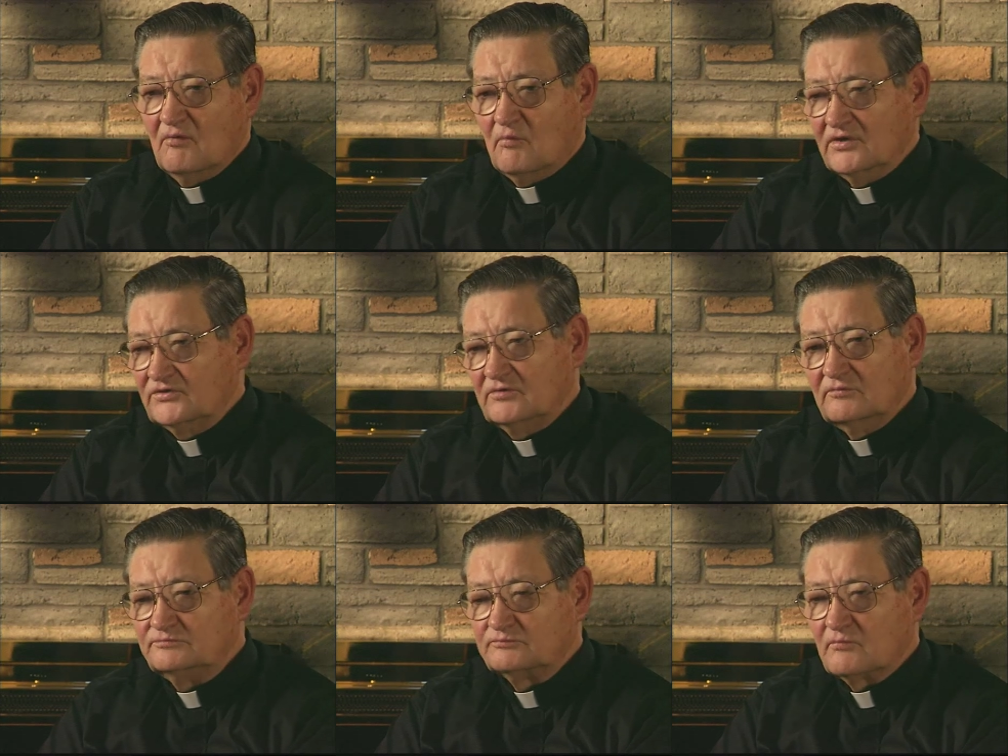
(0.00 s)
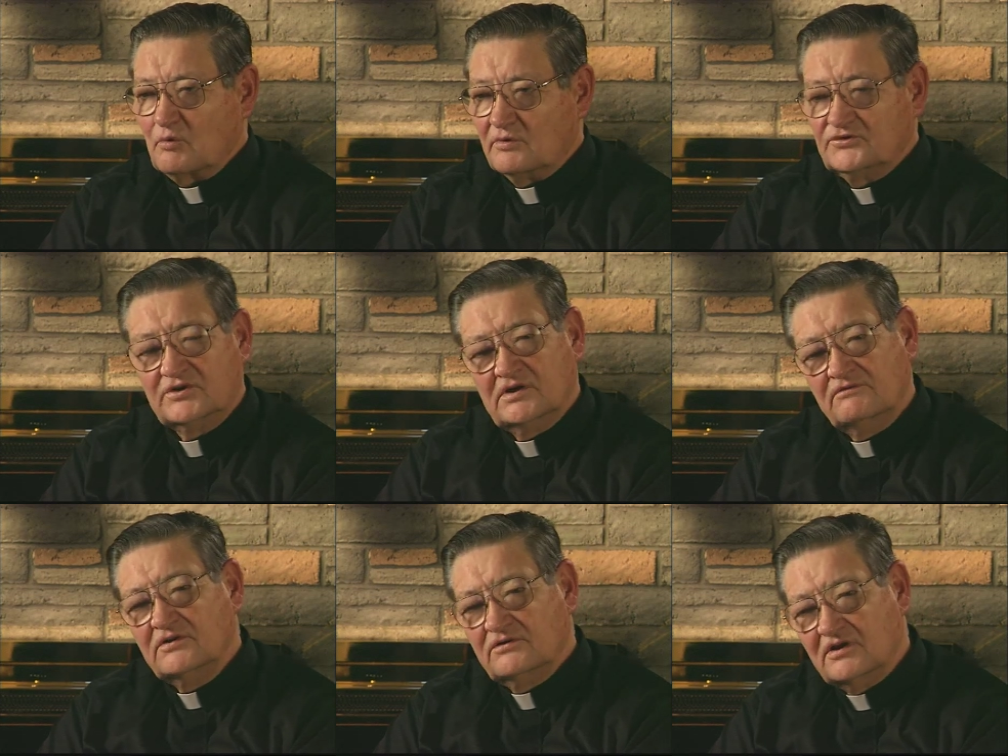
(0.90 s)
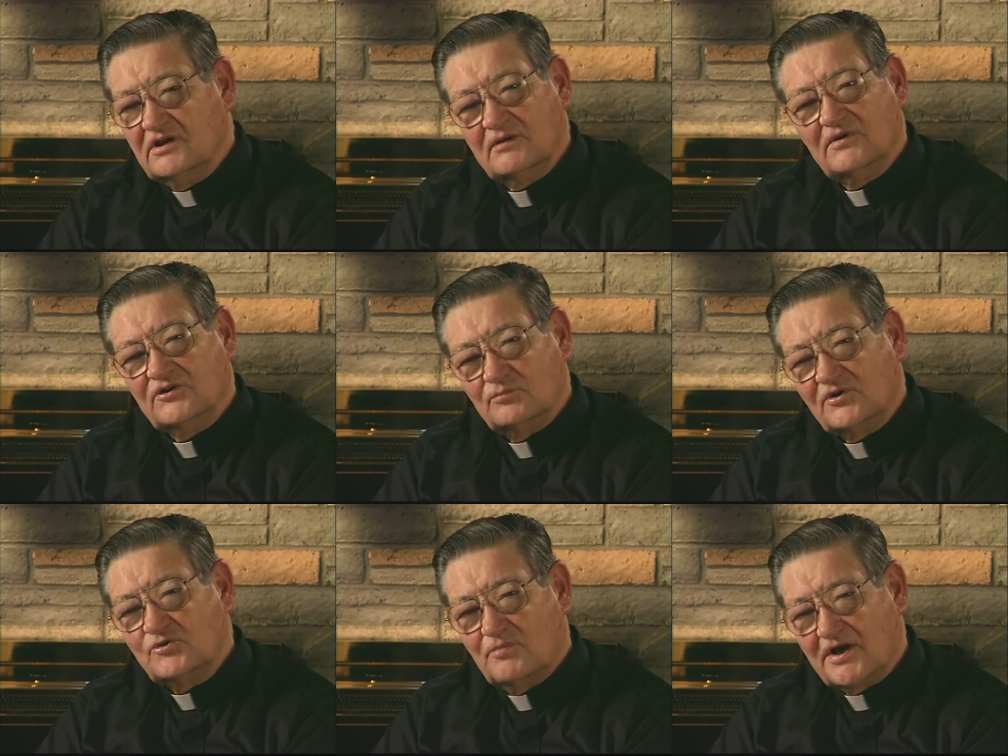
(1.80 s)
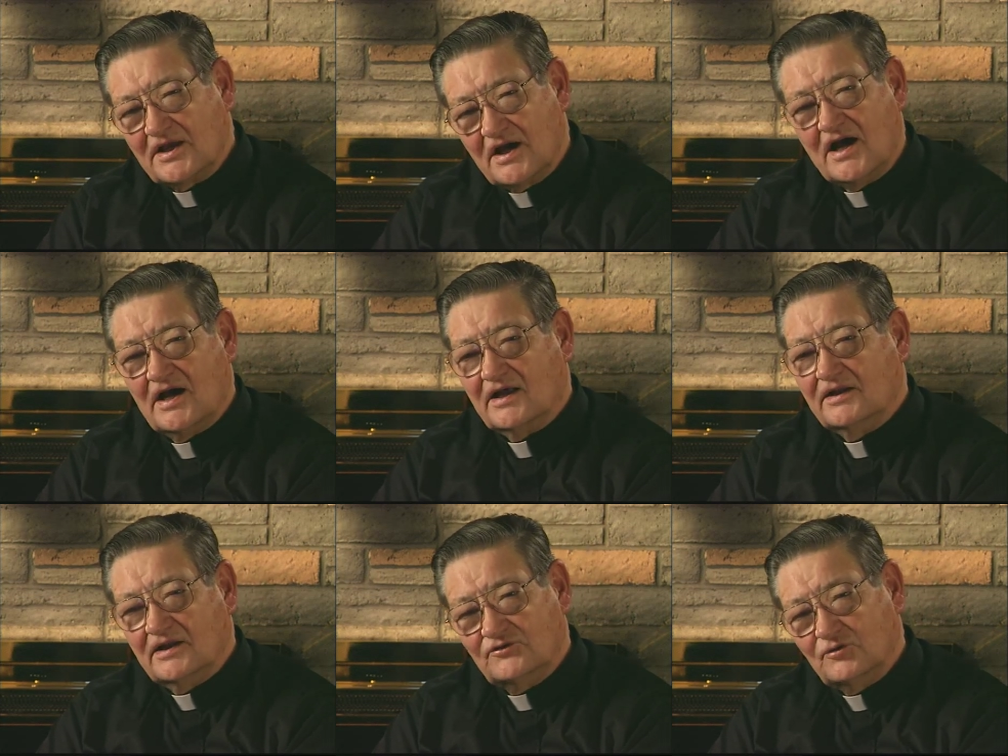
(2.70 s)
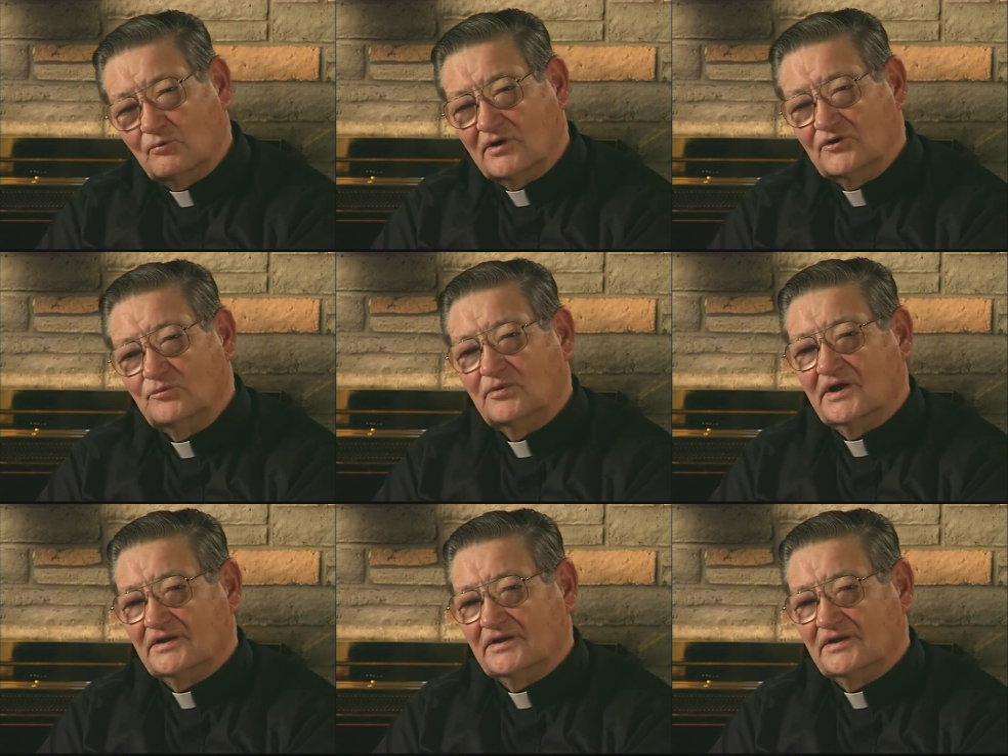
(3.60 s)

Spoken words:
was given to him as much by God as it was by